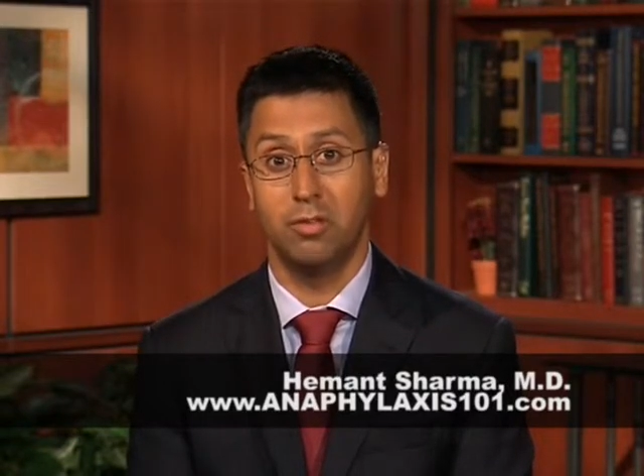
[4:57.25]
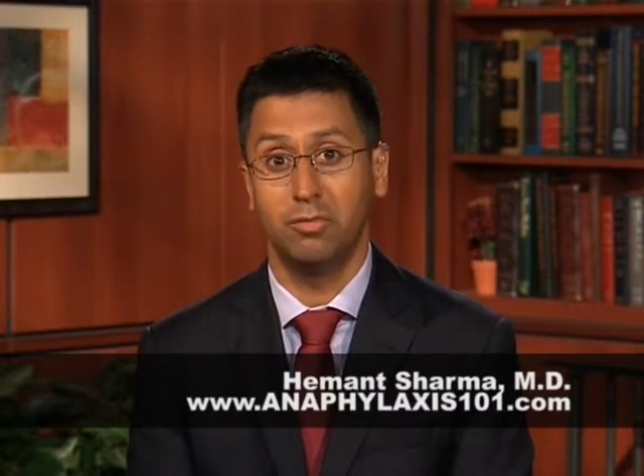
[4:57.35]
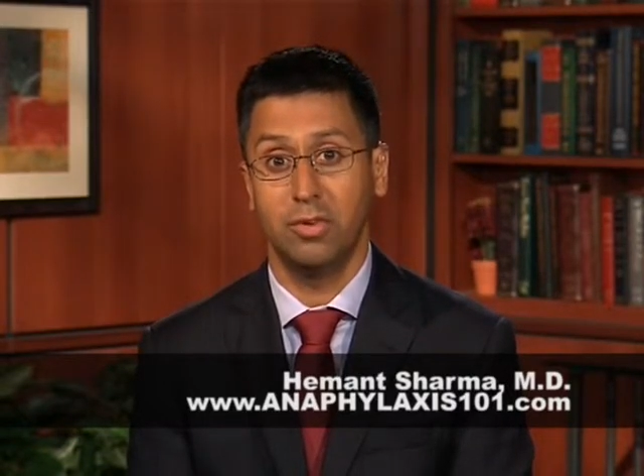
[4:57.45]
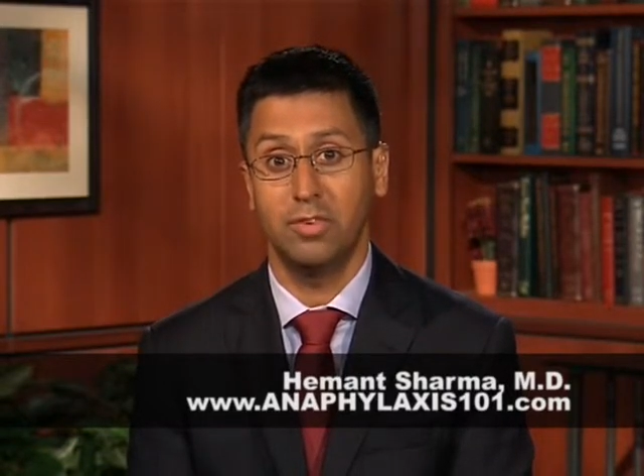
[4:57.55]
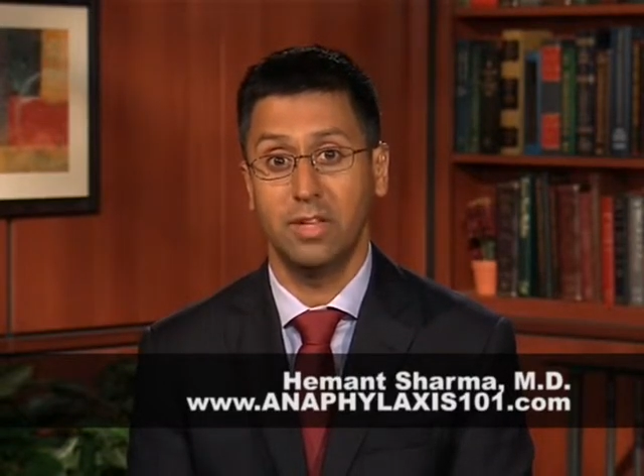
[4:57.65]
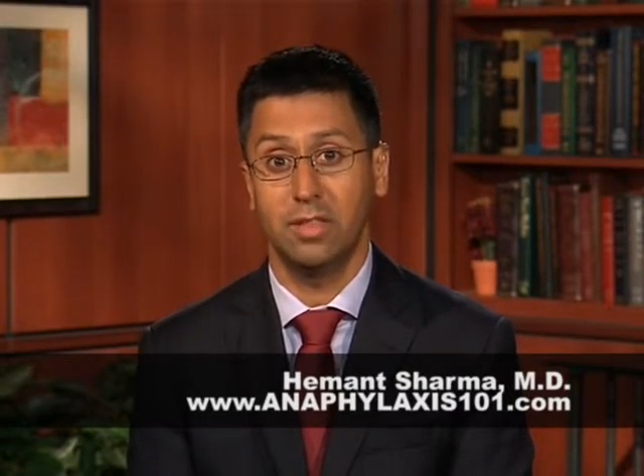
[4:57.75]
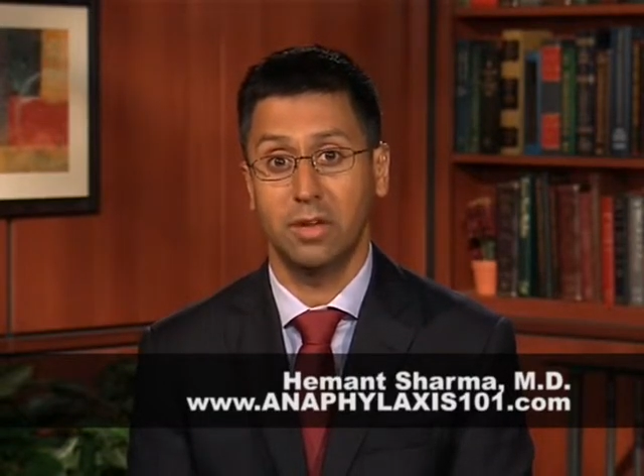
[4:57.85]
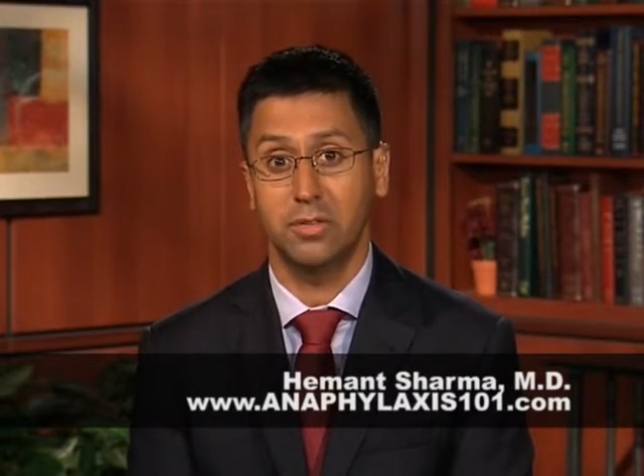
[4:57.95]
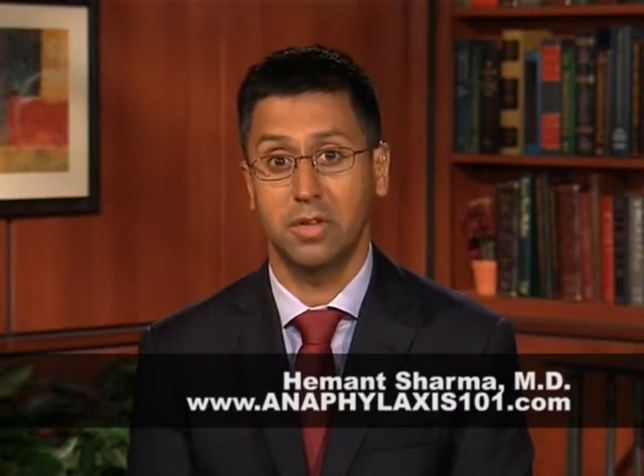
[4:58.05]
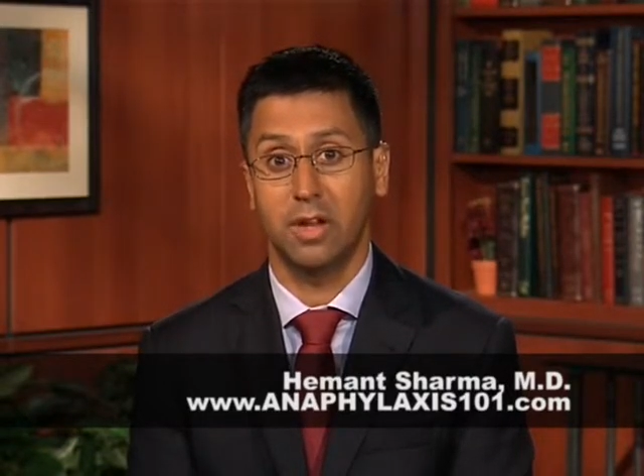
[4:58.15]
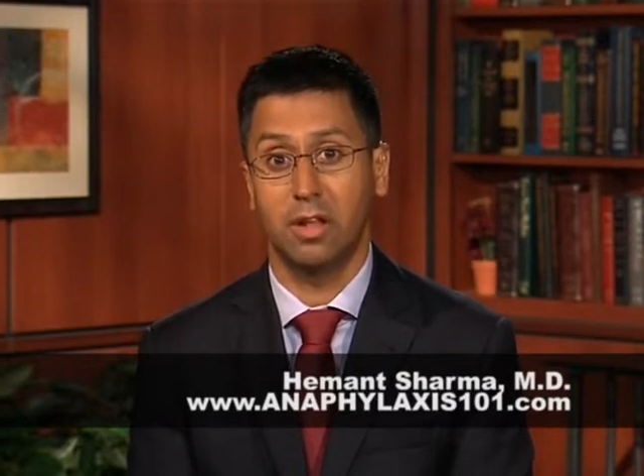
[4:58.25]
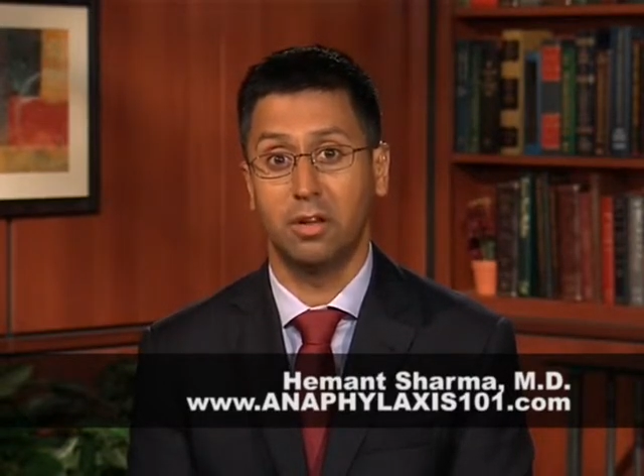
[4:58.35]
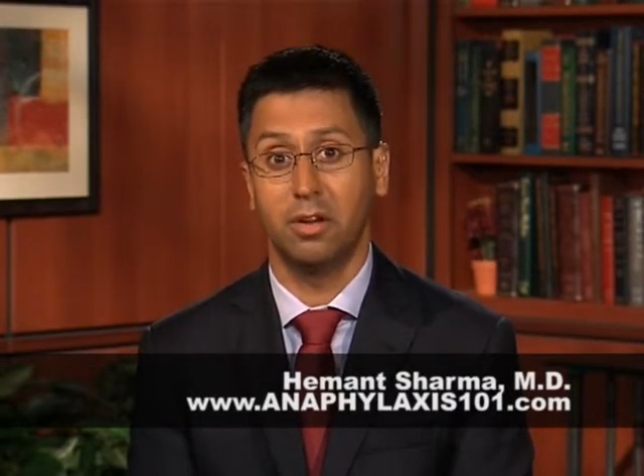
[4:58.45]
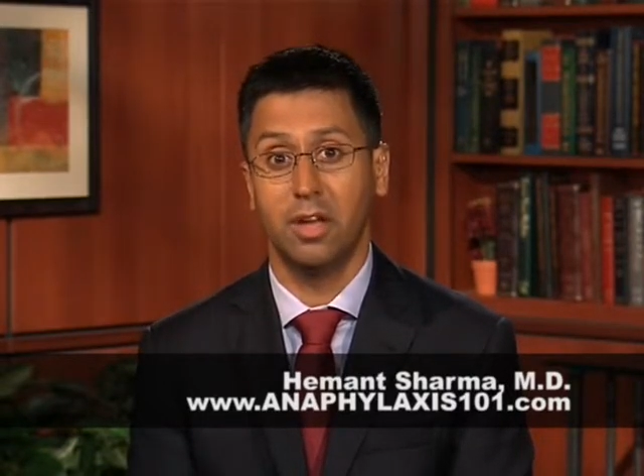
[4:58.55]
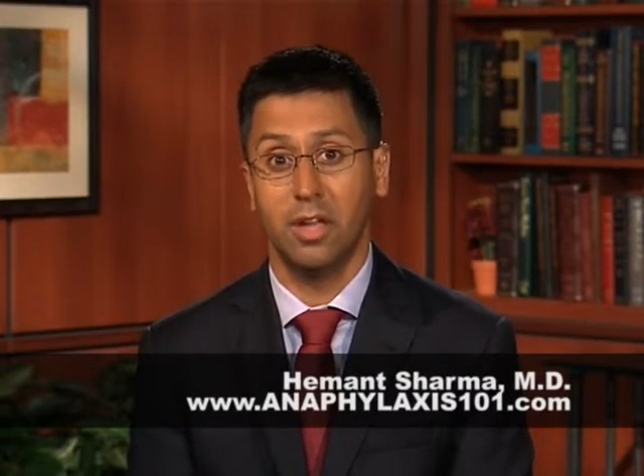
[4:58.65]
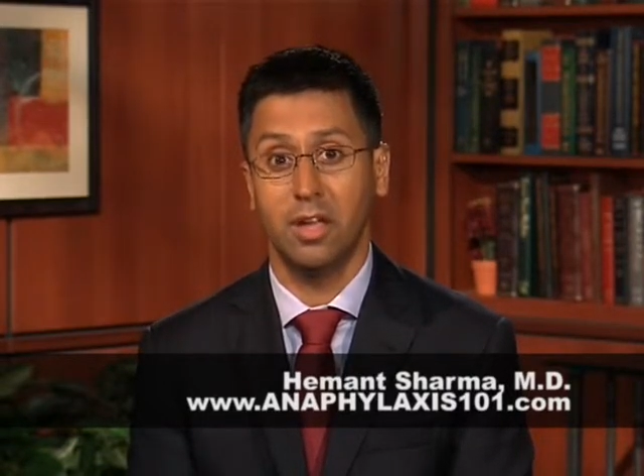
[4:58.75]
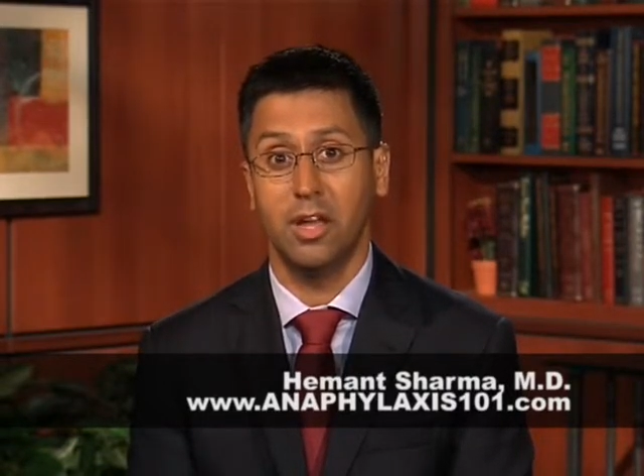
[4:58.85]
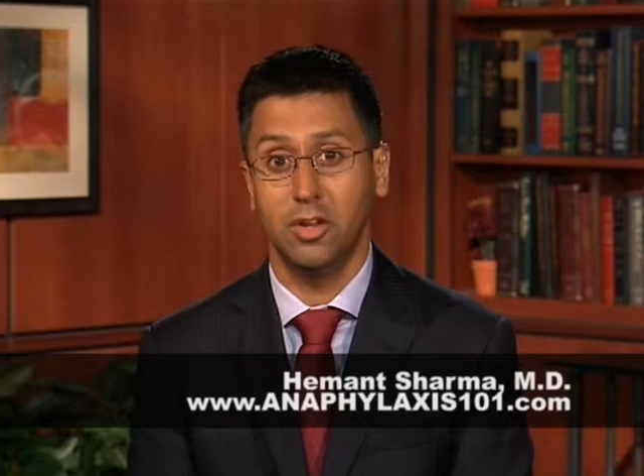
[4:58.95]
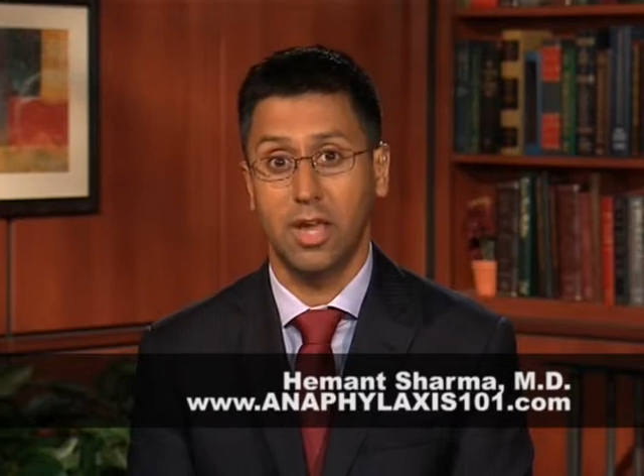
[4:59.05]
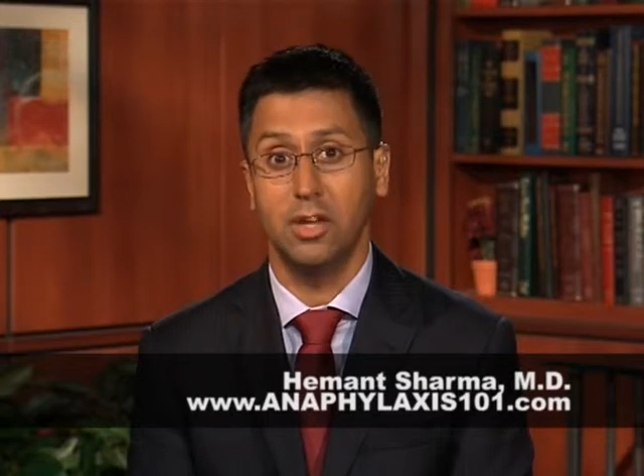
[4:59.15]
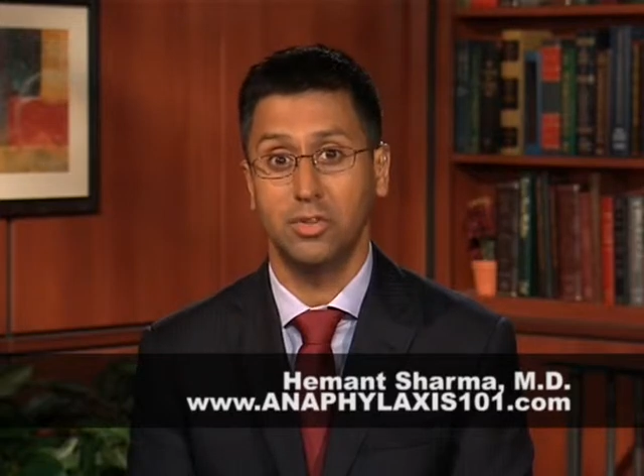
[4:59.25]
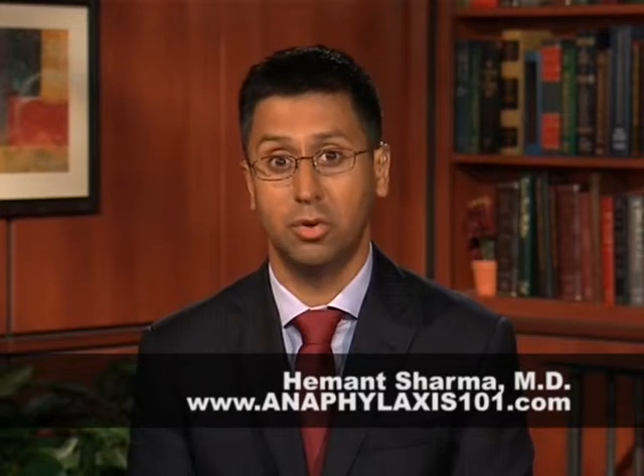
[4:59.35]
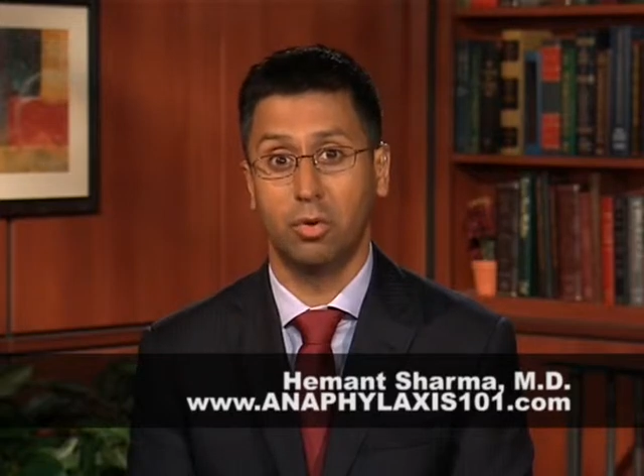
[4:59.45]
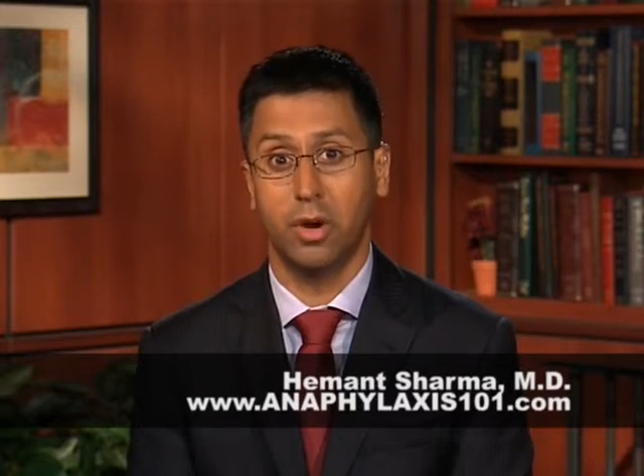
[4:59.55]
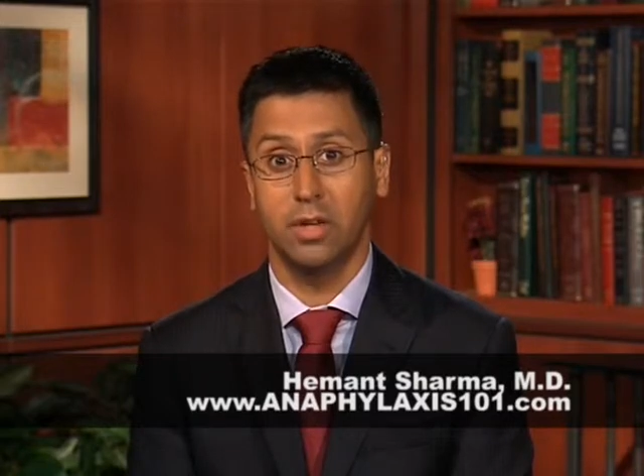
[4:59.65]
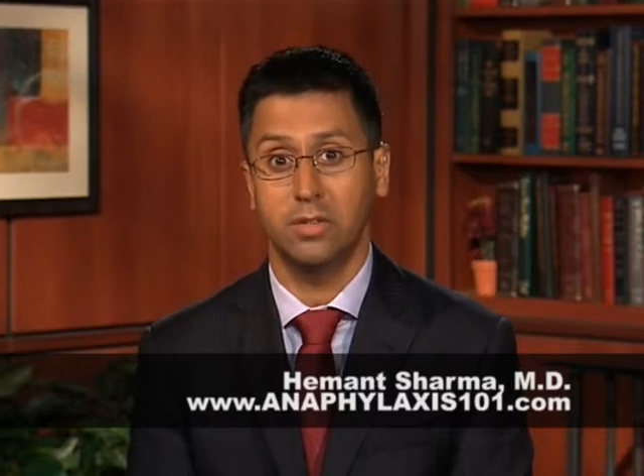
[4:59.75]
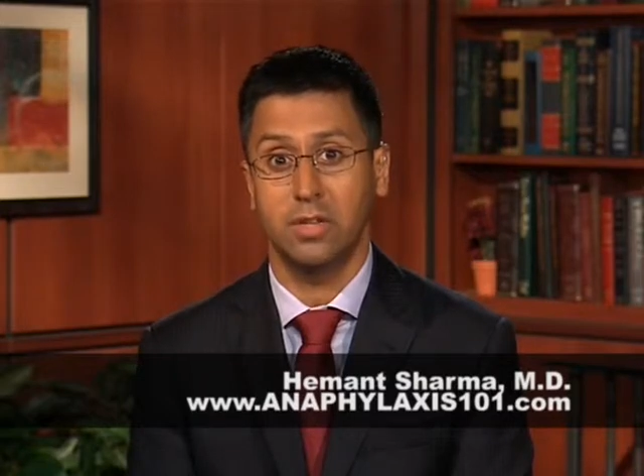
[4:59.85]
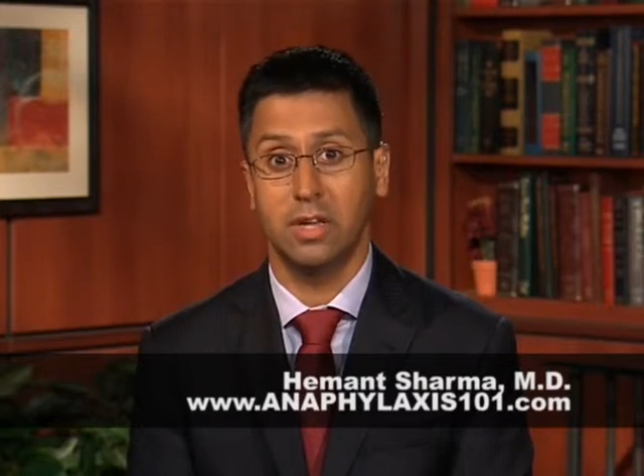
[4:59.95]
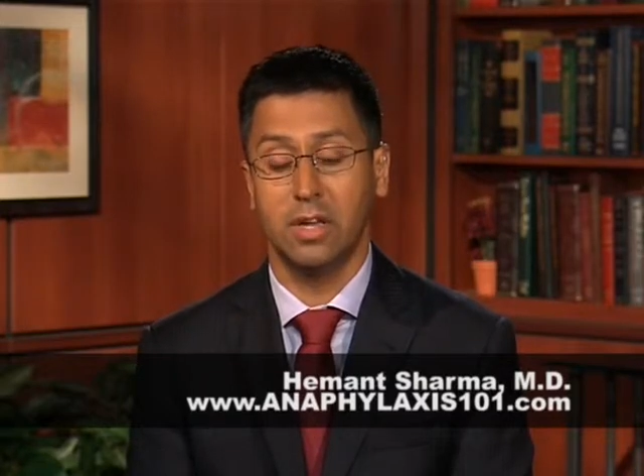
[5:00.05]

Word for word: fifteen thousand dollar educational grants.